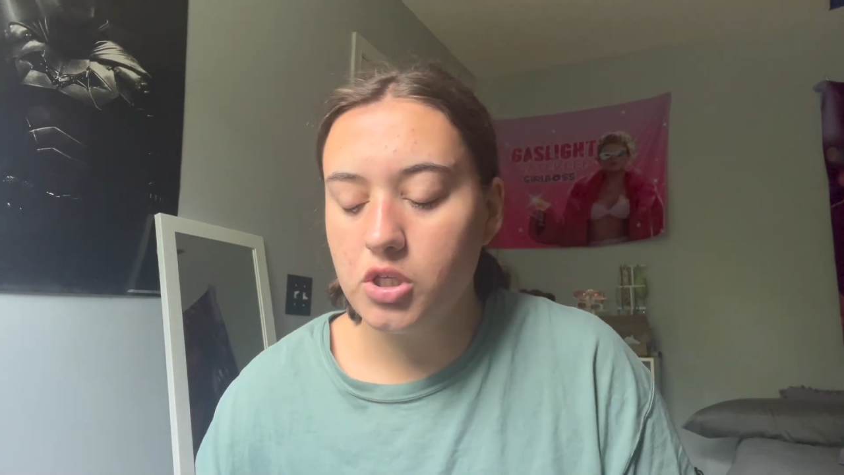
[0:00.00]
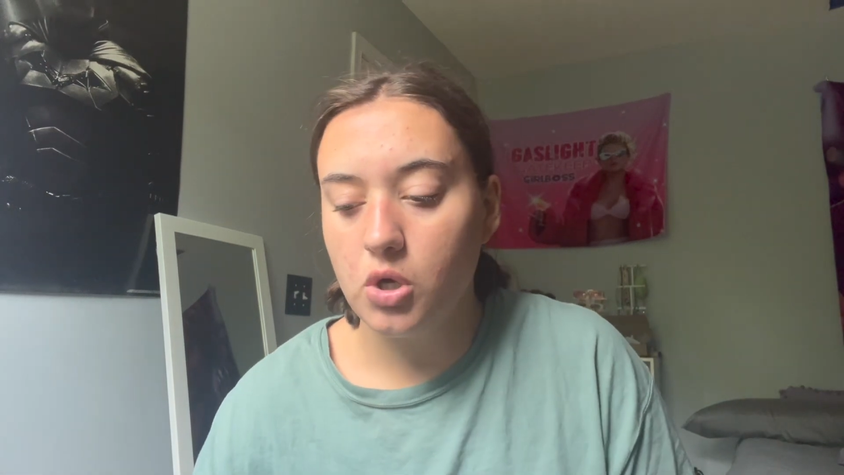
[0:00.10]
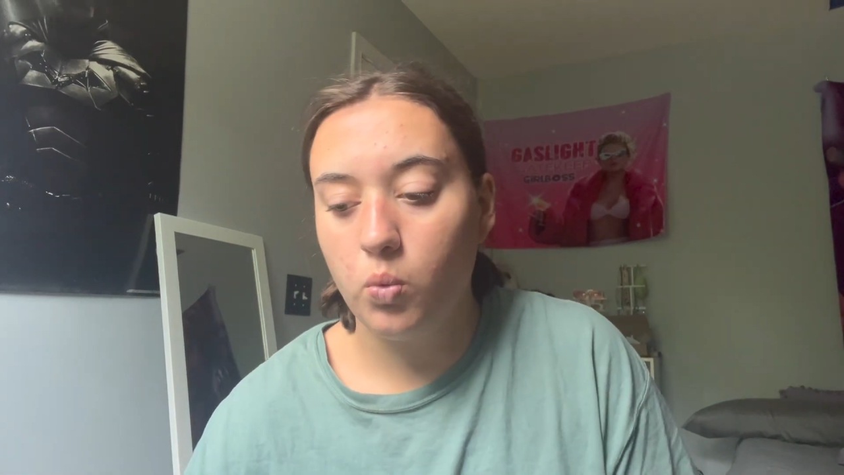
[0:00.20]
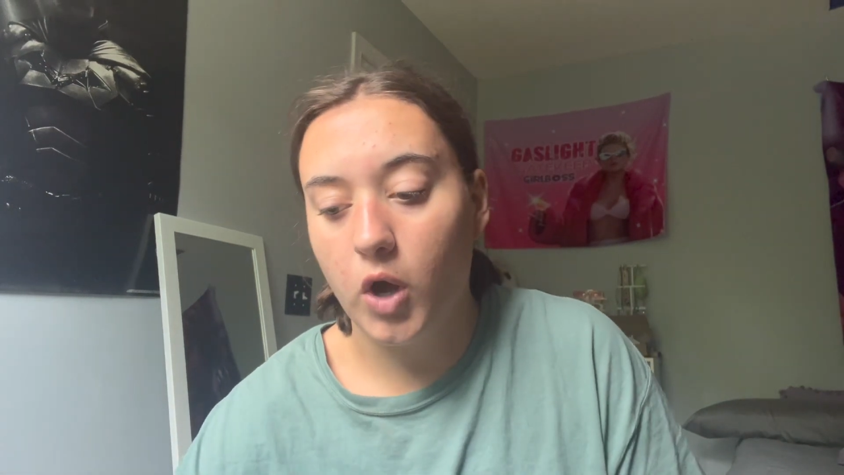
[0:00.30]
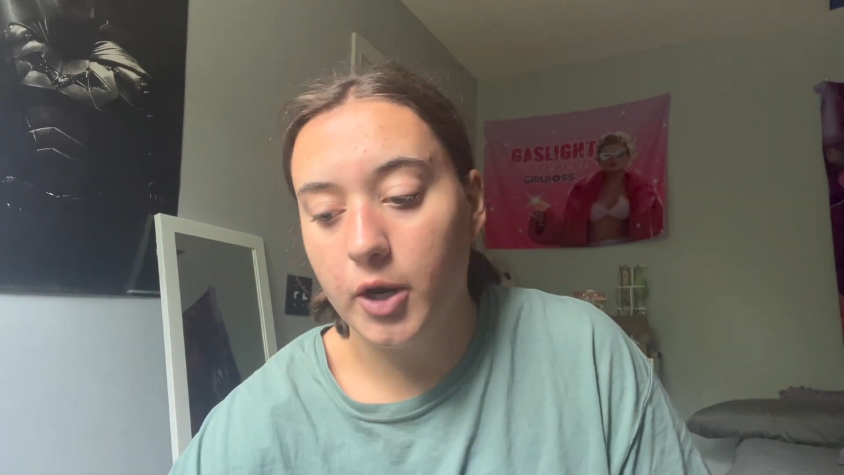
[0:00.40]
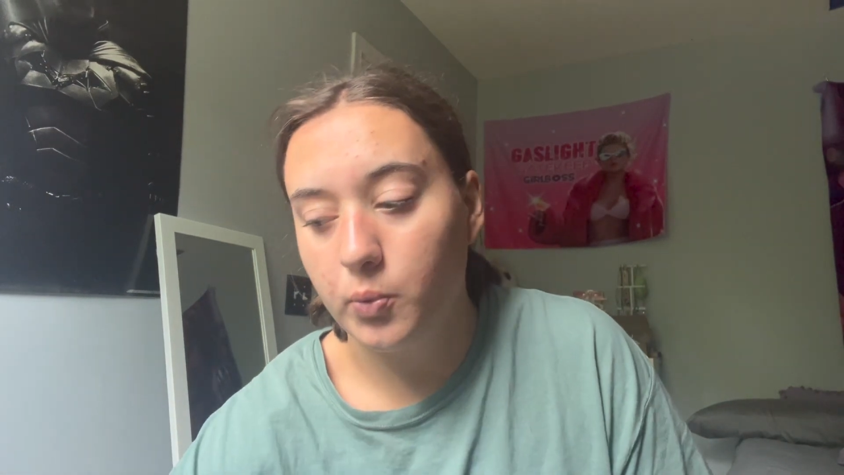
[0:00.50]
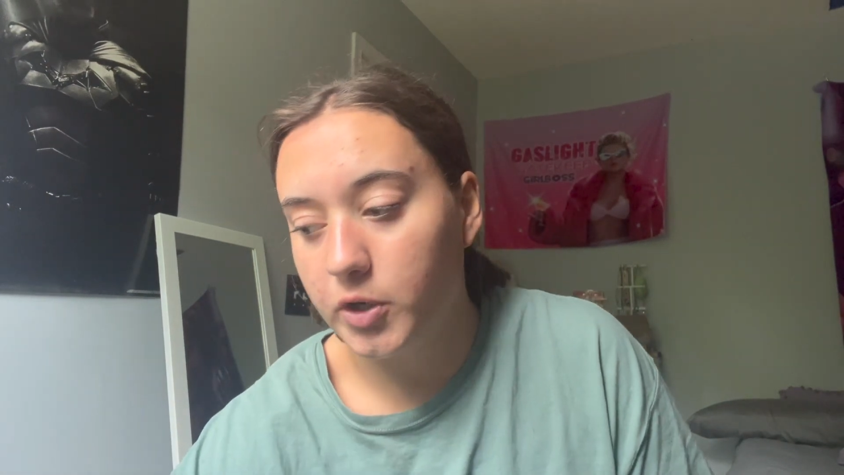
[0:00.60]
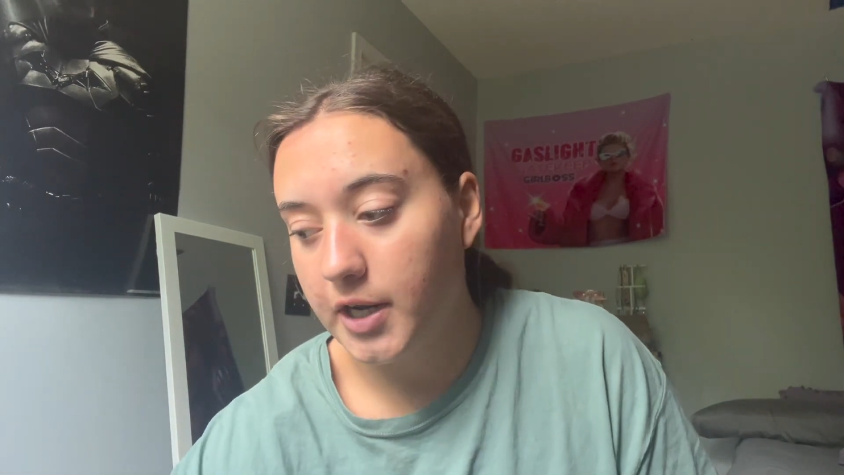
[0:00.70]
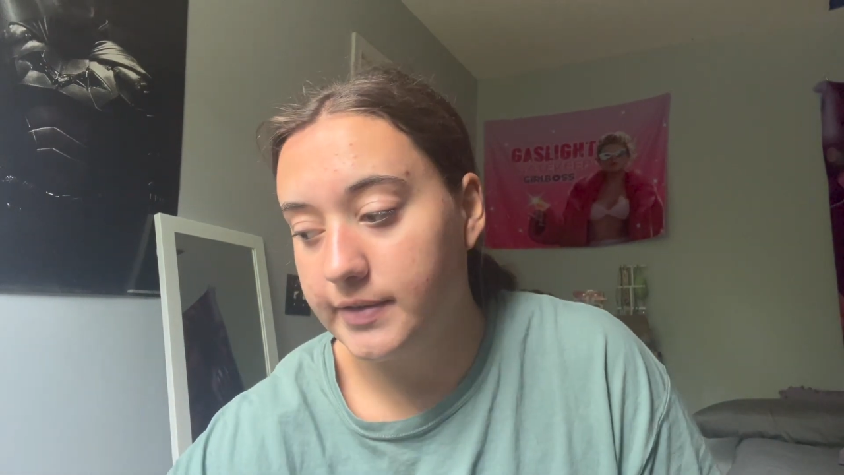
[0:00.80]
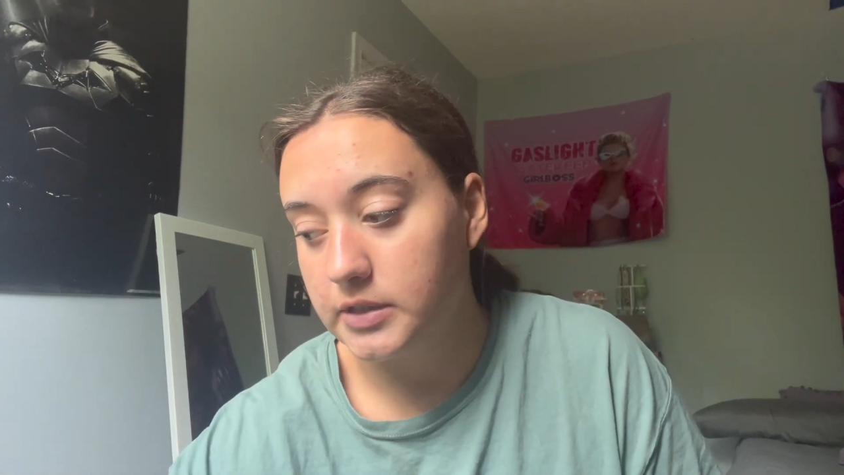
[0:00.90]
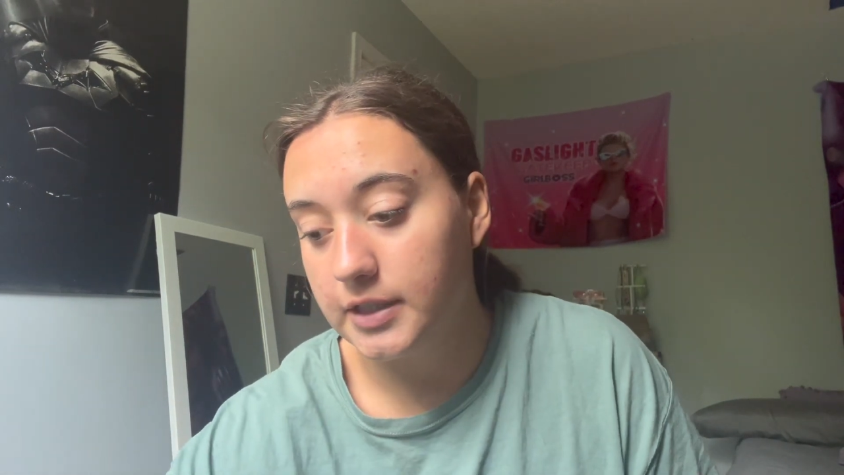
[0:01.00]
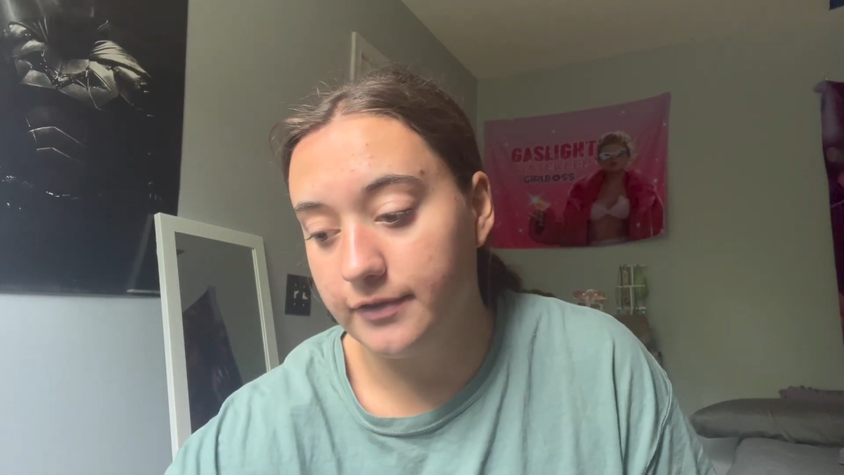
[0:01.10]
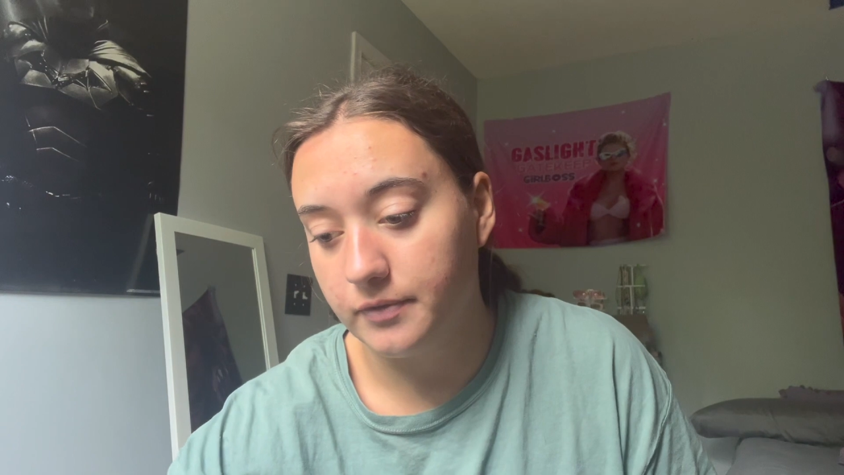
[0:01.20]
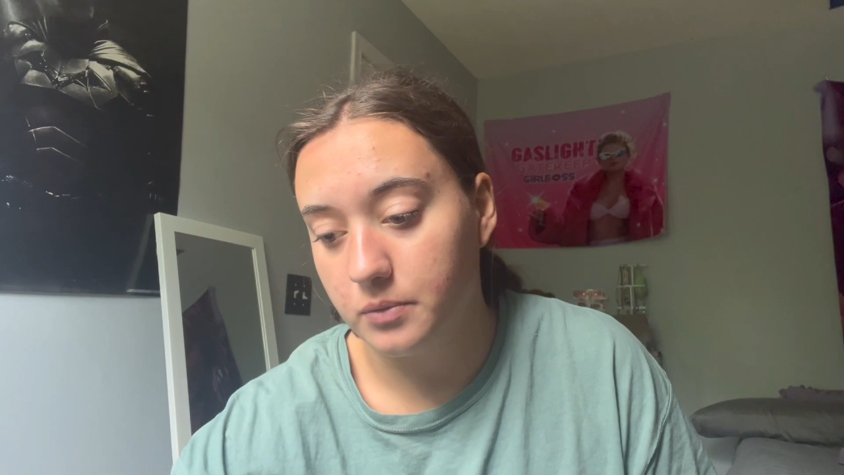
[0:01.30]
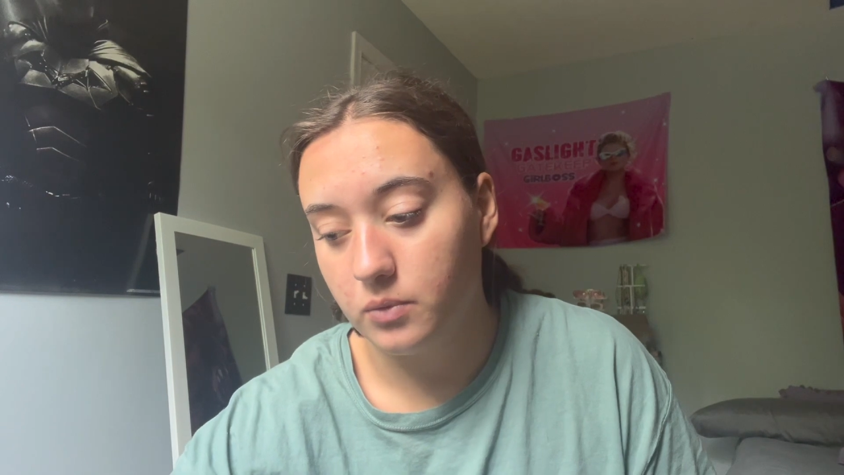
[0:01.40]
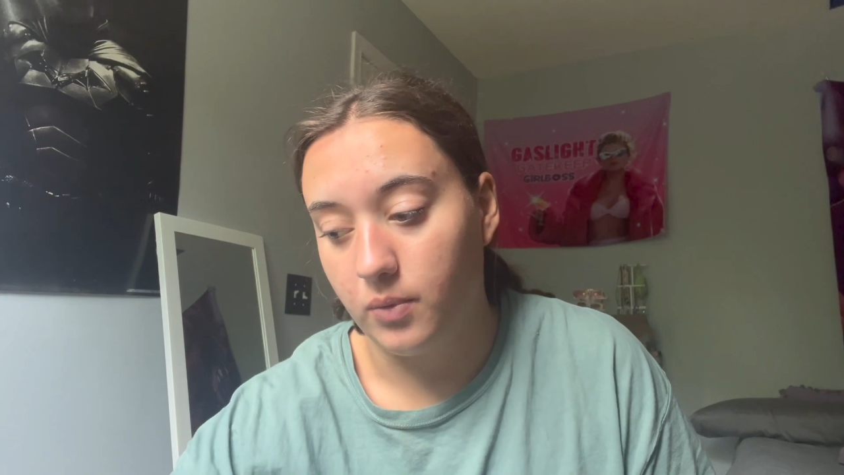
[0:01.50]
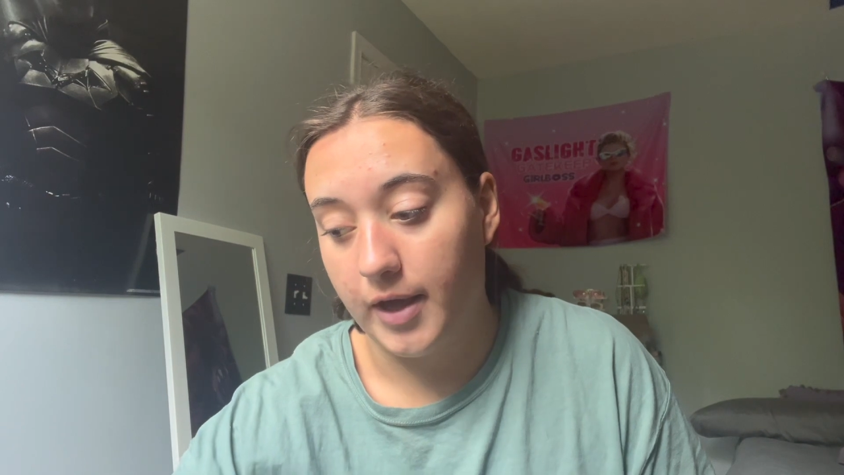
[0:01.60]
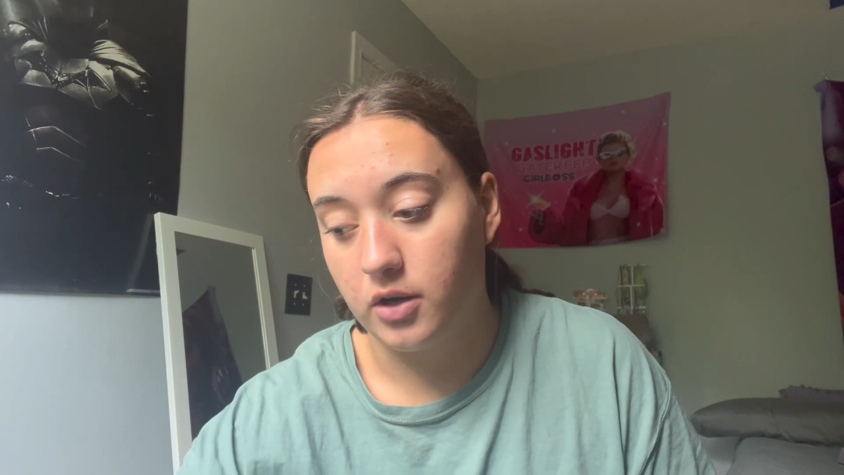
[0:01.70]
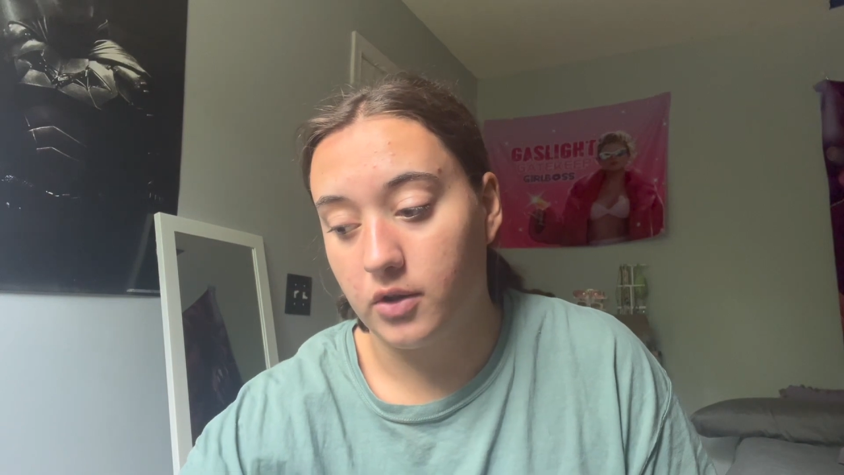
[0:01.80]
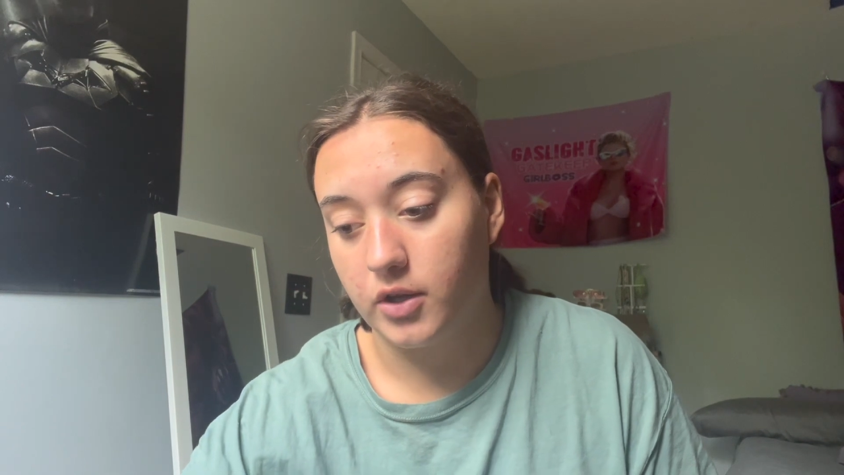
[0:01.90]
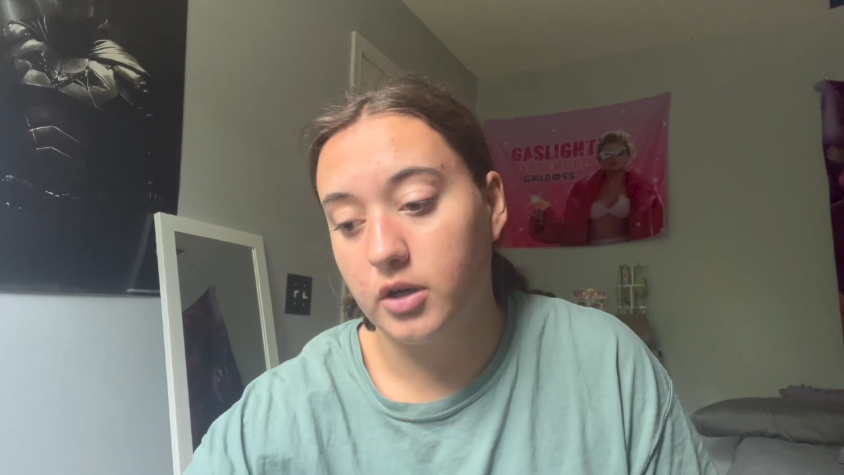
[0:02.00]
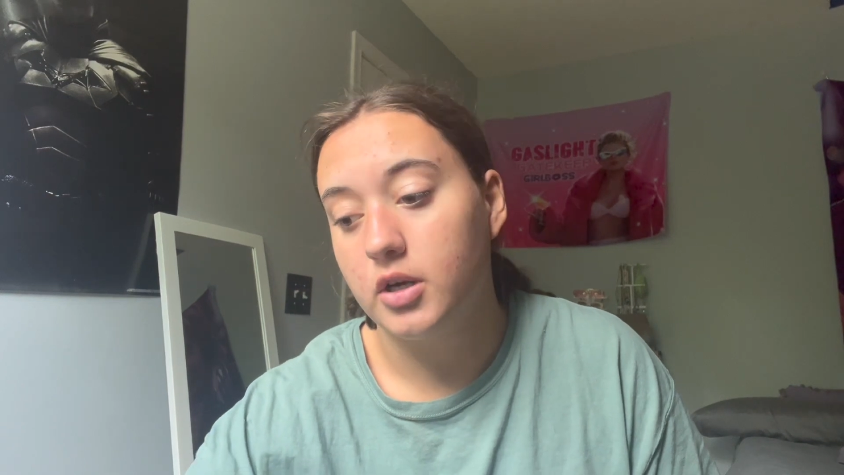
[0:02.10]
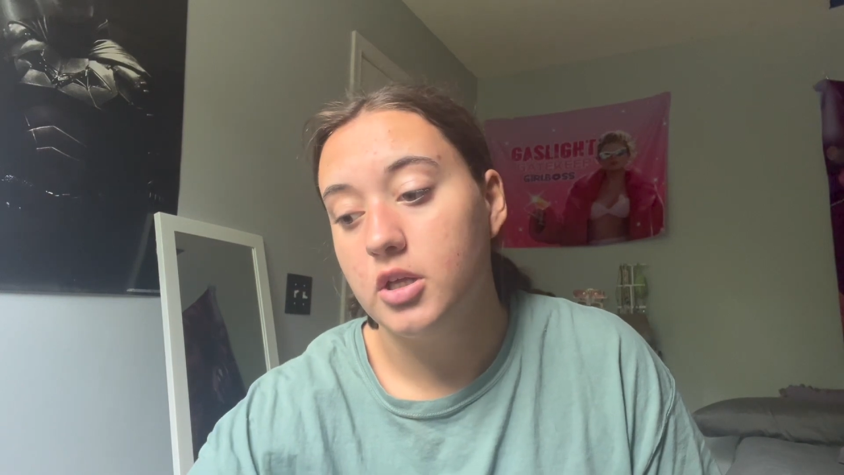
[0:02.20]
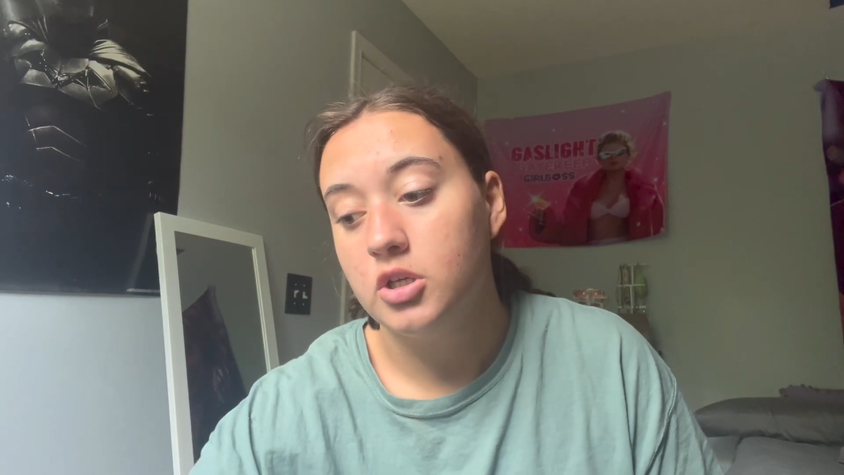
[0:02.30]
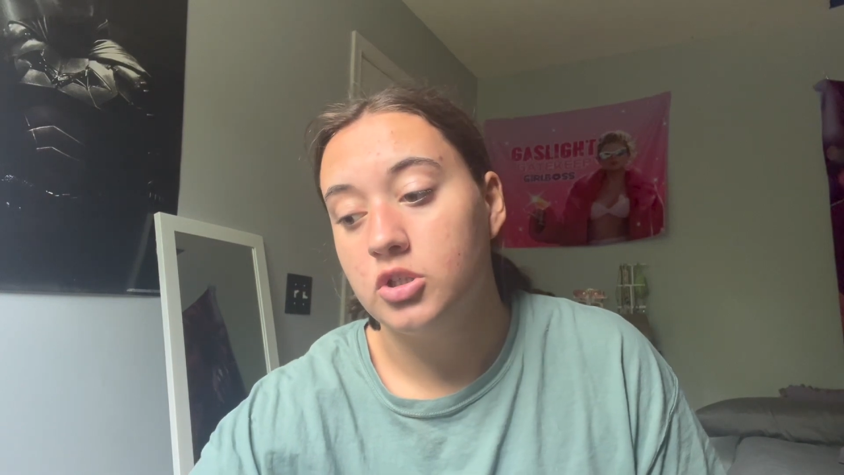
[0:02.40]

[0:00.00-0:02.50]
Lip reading: So one, we're gonna have to leave way earlier.